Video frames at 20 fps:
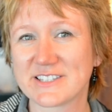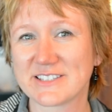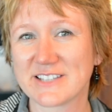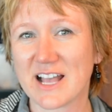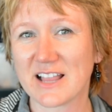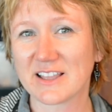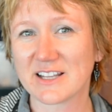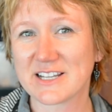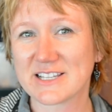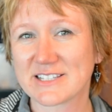
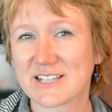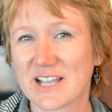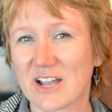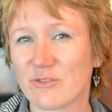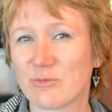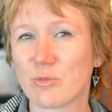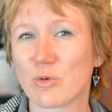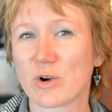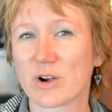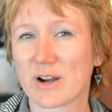sellers
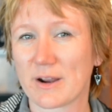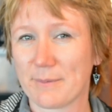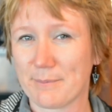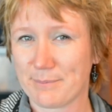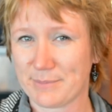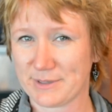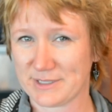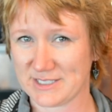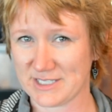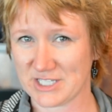have more
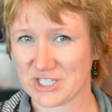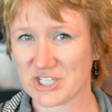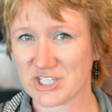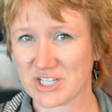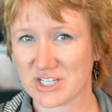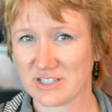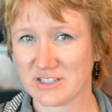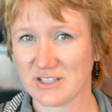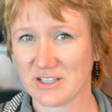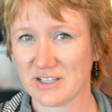
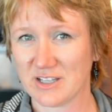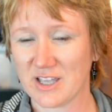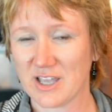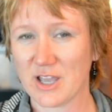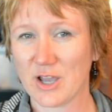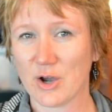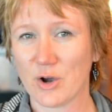competition